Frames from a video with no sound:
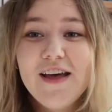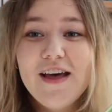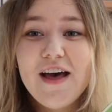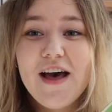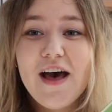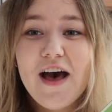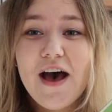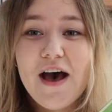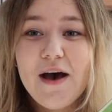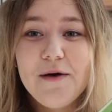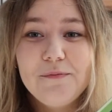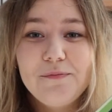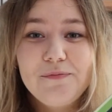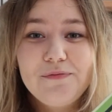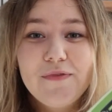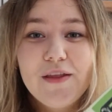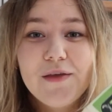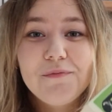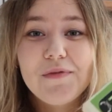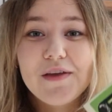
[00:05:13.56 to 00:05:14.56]

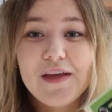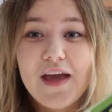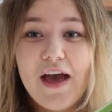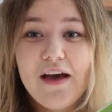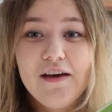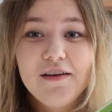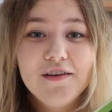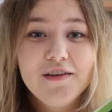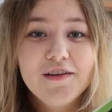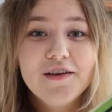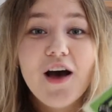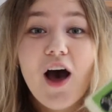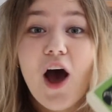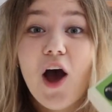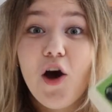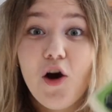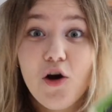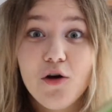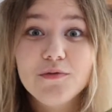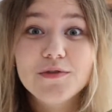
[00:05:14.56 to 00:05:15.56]
But yeah, I
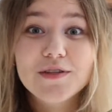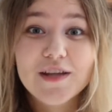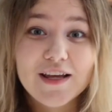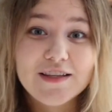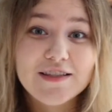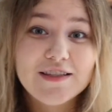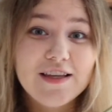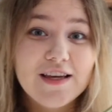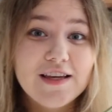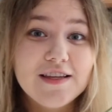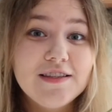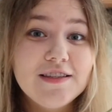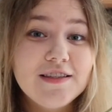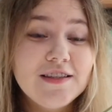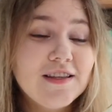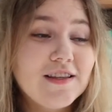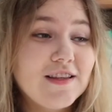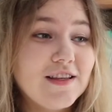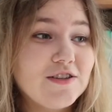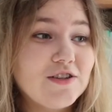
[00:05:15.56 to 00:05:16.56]
hope to get to
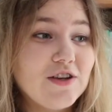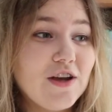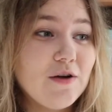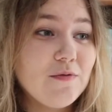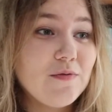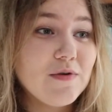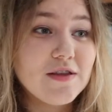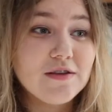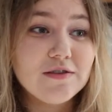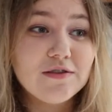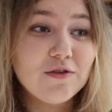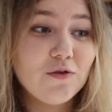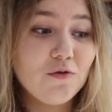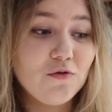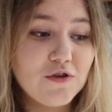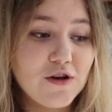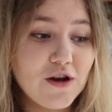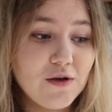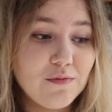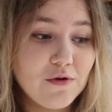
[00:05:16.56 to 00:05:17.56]
this year, whether it's the
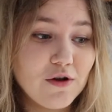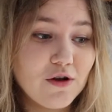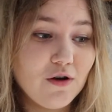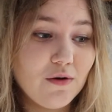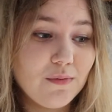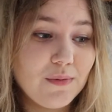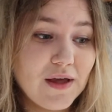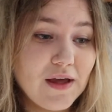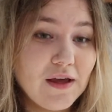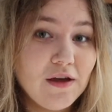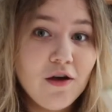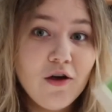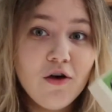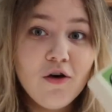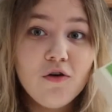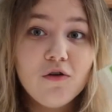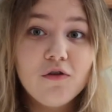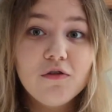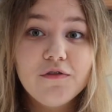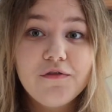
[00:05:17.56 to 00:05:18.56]
audiobook copy
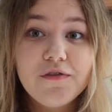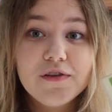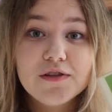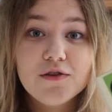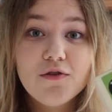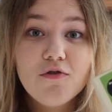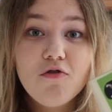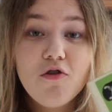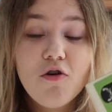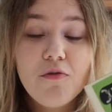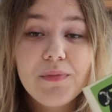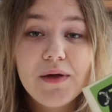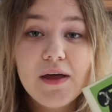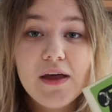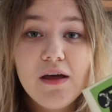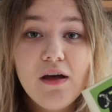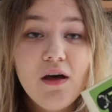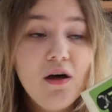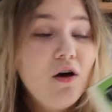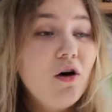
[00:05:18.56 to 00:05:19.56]
or the physical
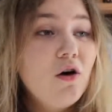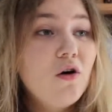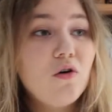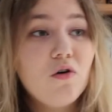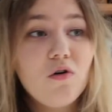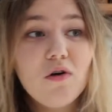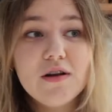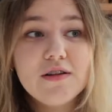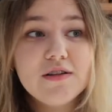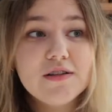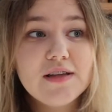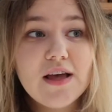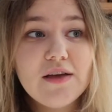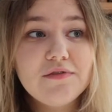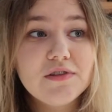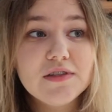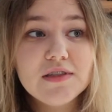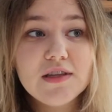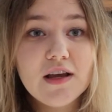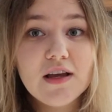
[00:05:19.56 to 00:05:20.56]
copy, or I just have
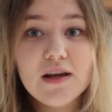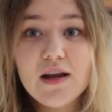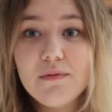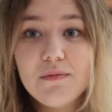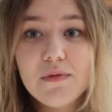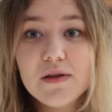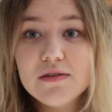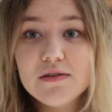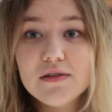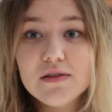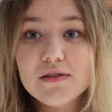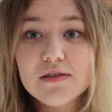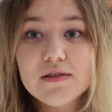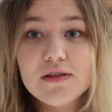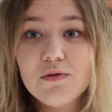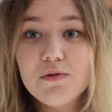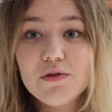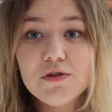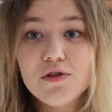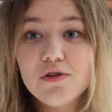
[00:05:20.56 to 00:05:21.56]
to suck it up and just
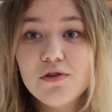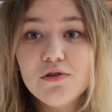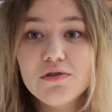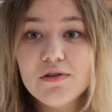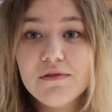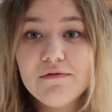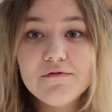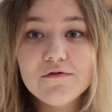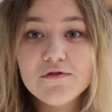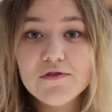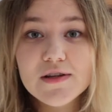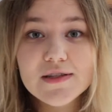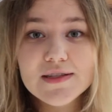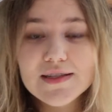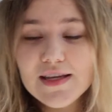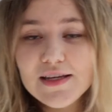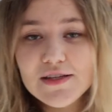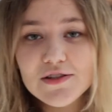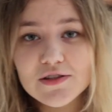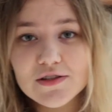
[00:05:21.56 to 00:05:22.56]
deal with 2 different
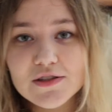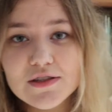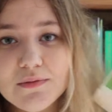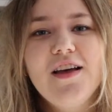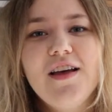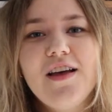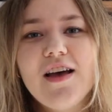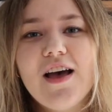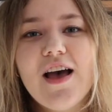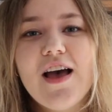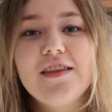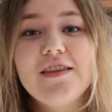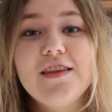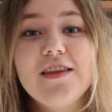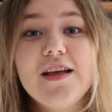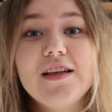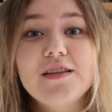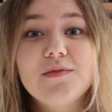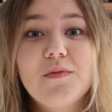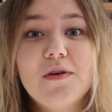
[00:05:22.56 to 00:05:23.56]
translations. And the
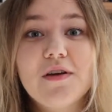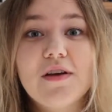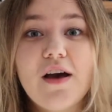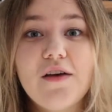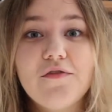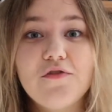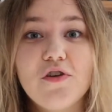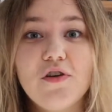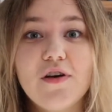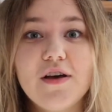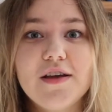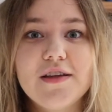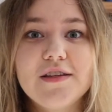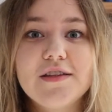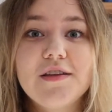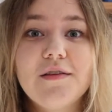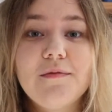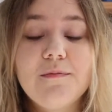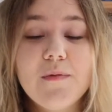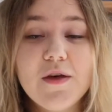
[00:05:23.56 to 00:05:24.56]
next book I've got
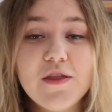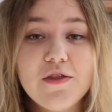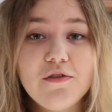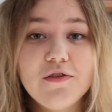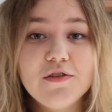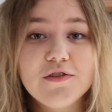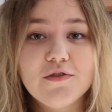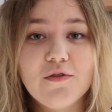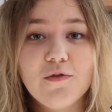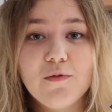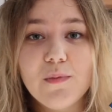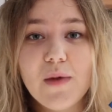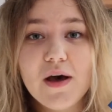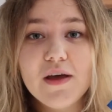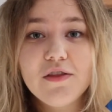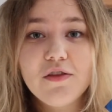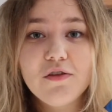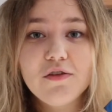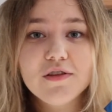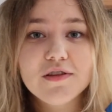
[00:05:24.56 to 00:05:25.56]
is Mythos or
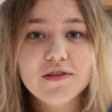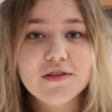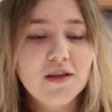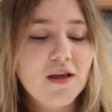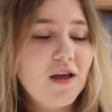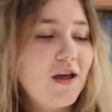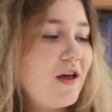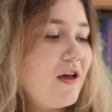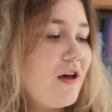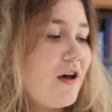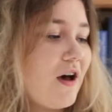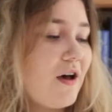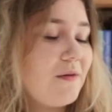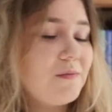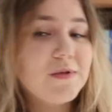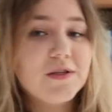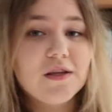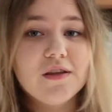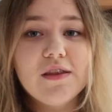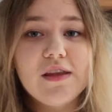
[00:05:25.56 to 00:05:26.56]
Mythos. I'm
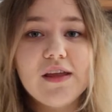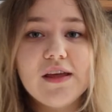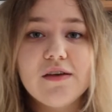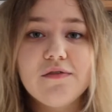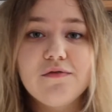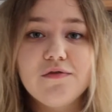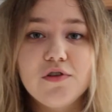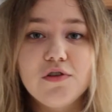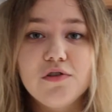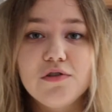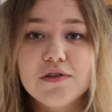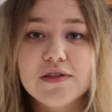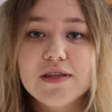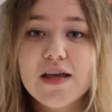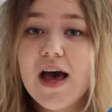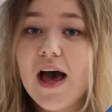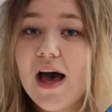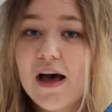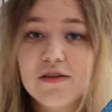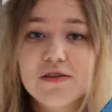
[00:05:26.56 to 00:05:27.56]
suddenly confused
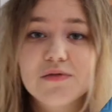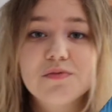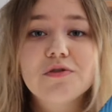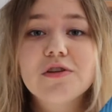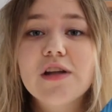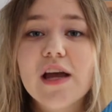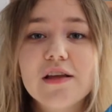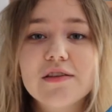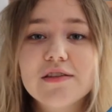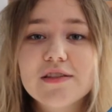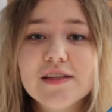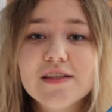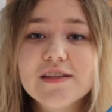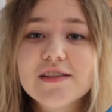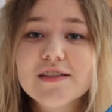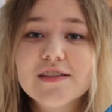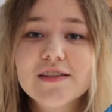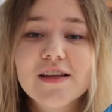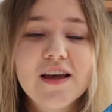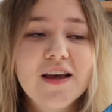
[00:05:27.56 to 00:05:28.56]
how to pronounce
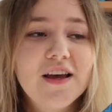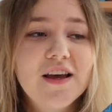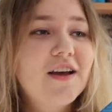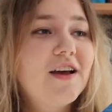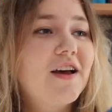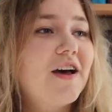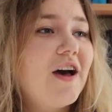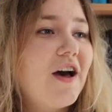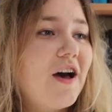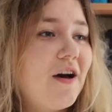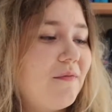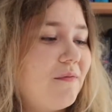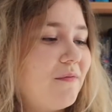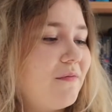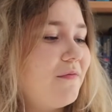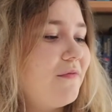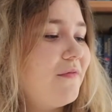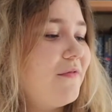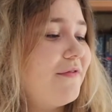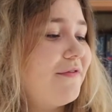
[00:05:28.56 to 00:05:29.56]
this.
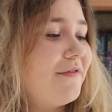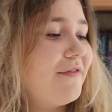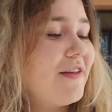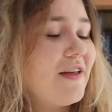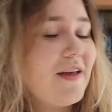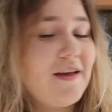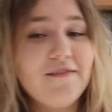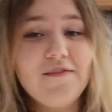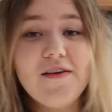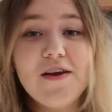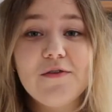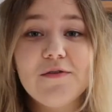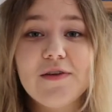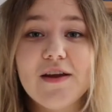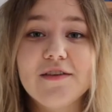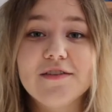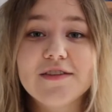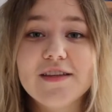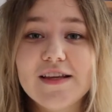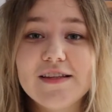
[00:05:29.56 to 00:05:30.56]
If anyone
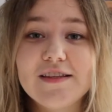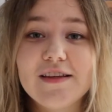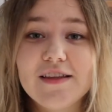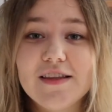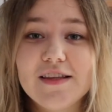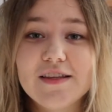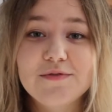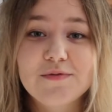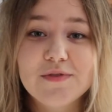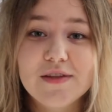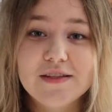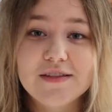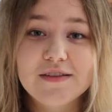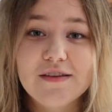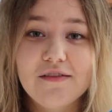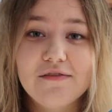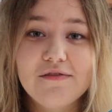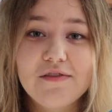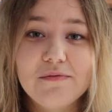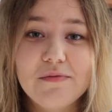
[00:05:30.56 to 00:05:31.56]
else gets like this when they
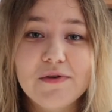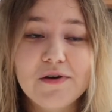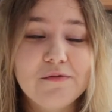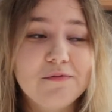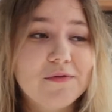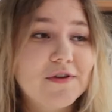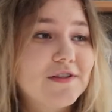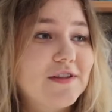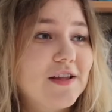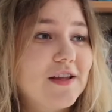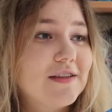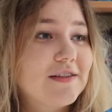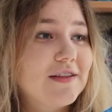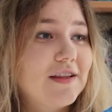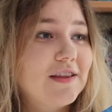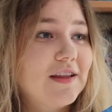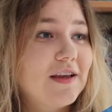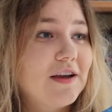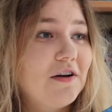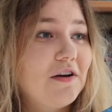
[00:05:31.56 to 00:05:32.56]
start filming, in which they
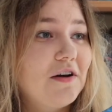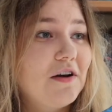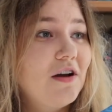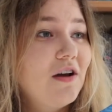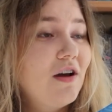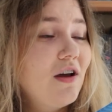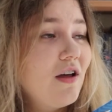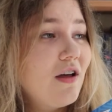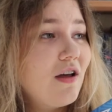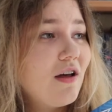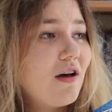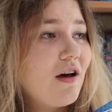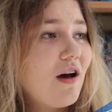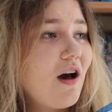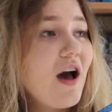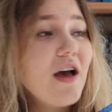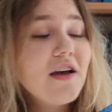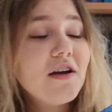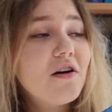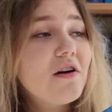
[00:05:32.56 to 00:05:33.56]
suddenly go,
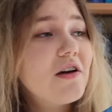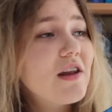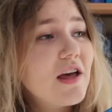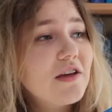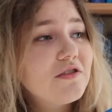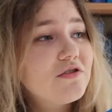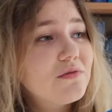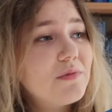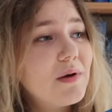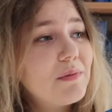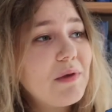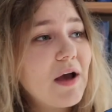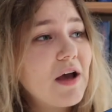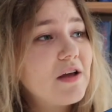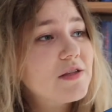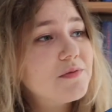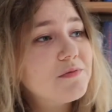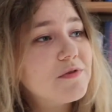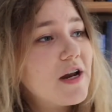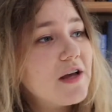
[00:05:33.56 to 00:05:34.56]
I can't actually remember how
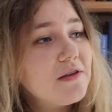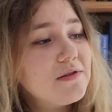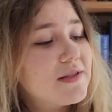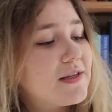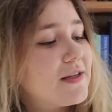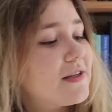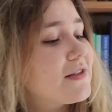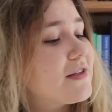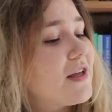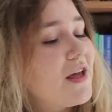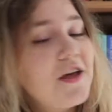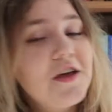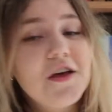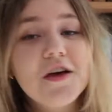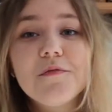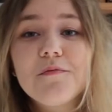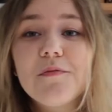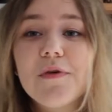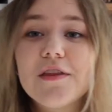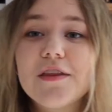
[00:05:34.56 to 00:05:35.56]
to pronounce this.
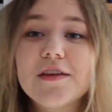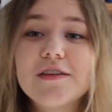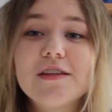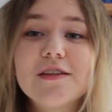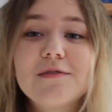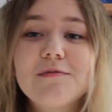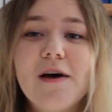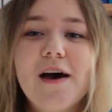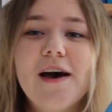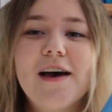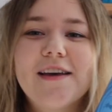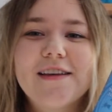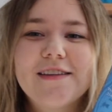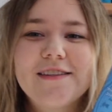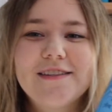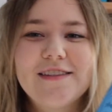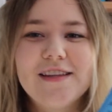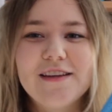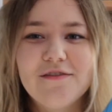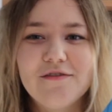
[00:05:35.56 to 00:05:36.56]
But this is by
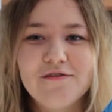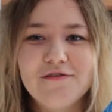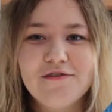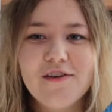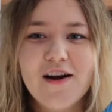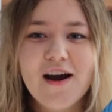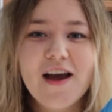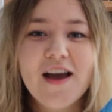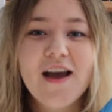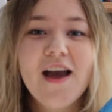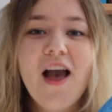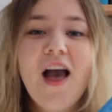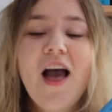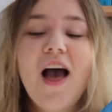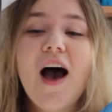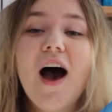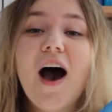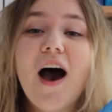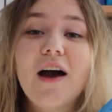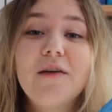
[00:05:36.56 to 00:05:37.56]
Stephen Fry.
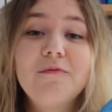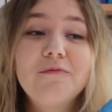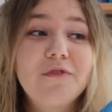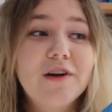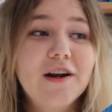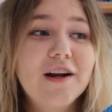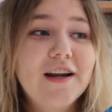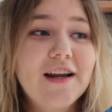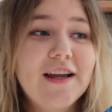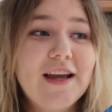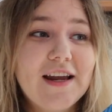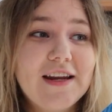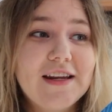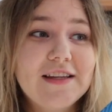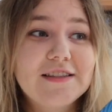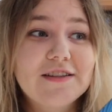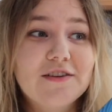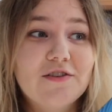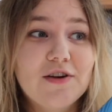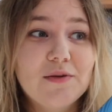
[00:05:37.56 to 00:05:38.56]
I'm really getting
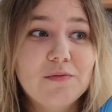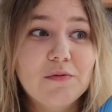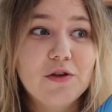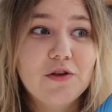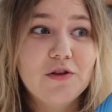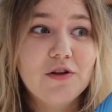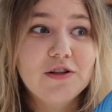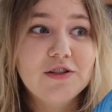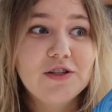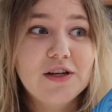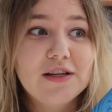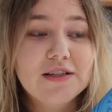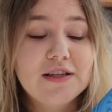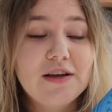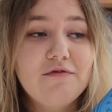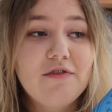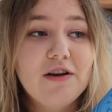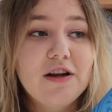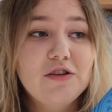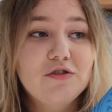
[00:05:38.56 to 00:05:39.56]
into Greek mythology because
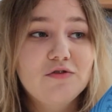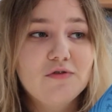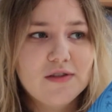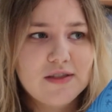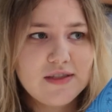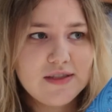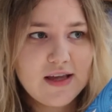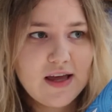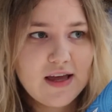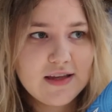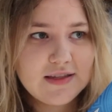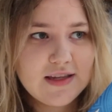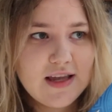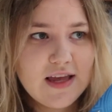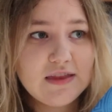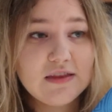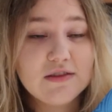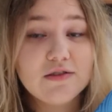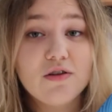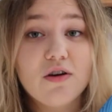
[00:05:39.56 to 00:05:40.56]
I've really enjoyed Circe
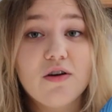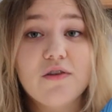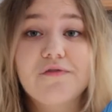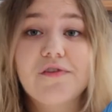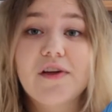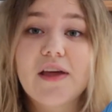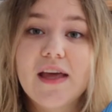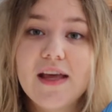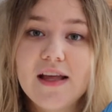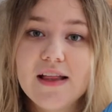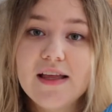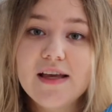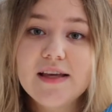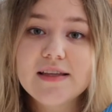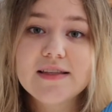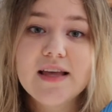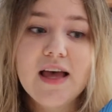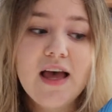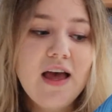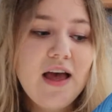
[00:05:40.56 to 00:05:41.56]
and the Song of
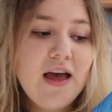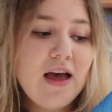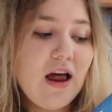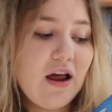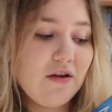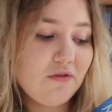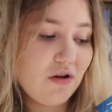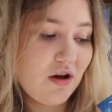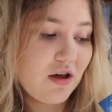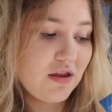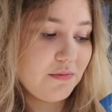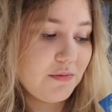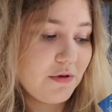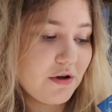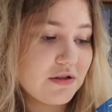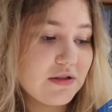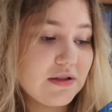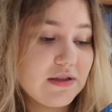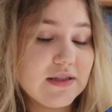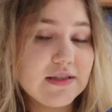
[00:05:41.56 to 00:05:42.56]
Achilles, and I've got other
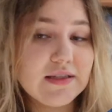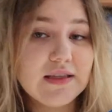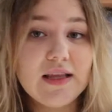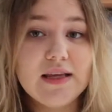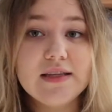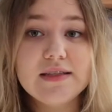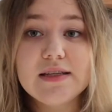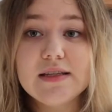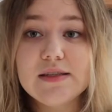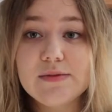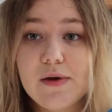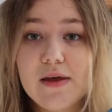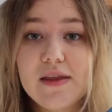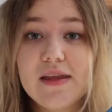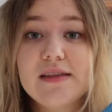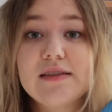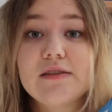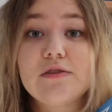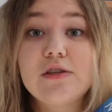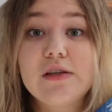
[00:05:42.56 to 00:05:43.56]
books on this list as well
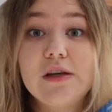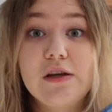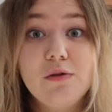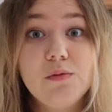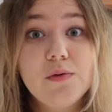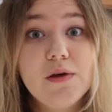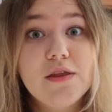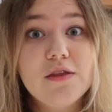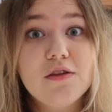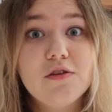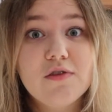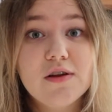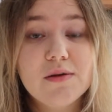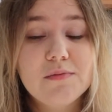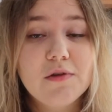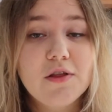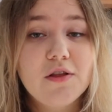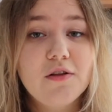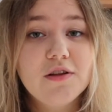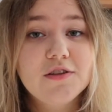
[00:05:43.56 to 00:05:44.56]
that deal with Greek
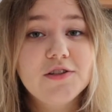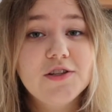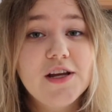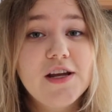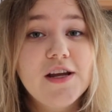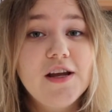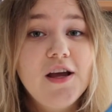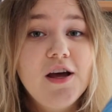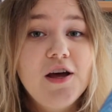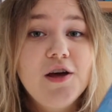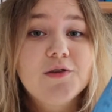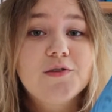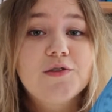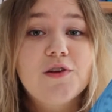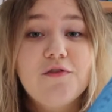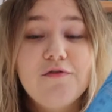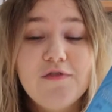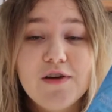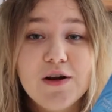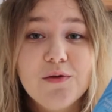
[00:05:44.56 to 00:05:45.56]
mythology, so I
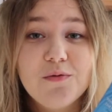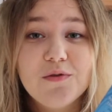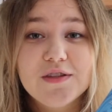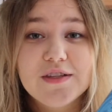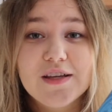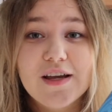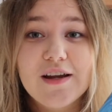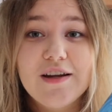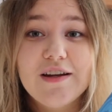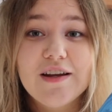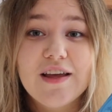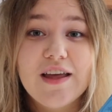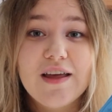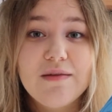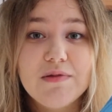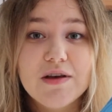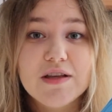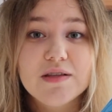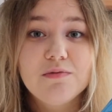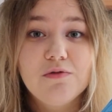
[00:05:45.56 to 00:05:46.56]
really want to kind of
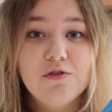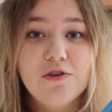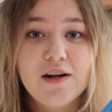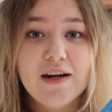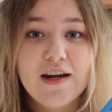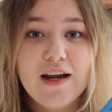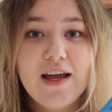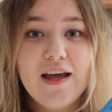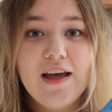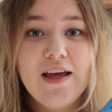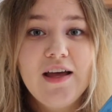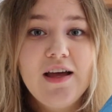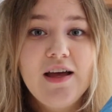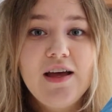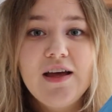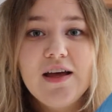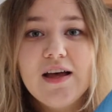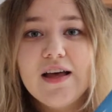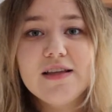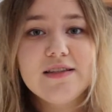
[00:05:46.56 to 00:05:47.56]
keep exploring it.
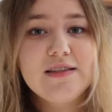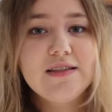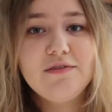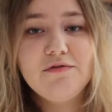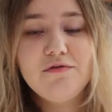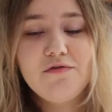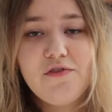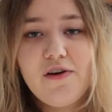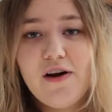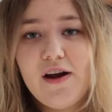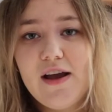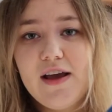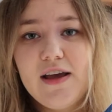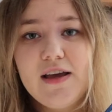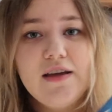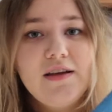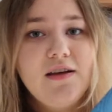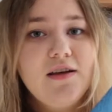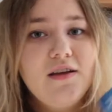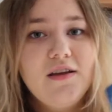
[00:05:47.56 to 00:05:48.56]
And Stephen
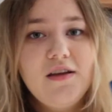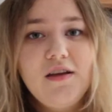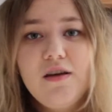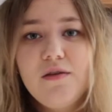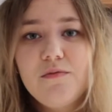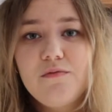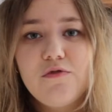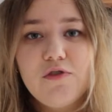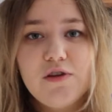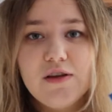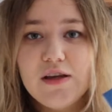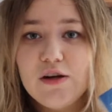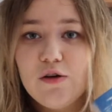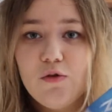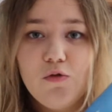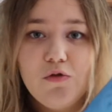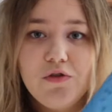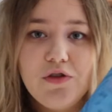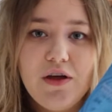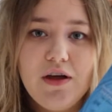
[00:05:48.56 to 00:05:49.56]
Fry, brilliant
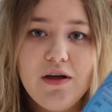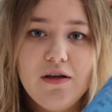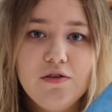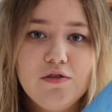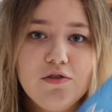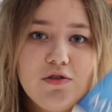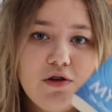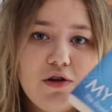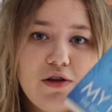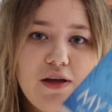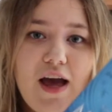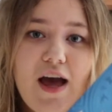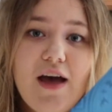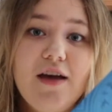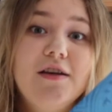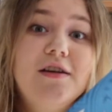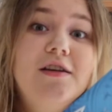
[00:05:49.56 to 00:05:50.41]
author, so yeah.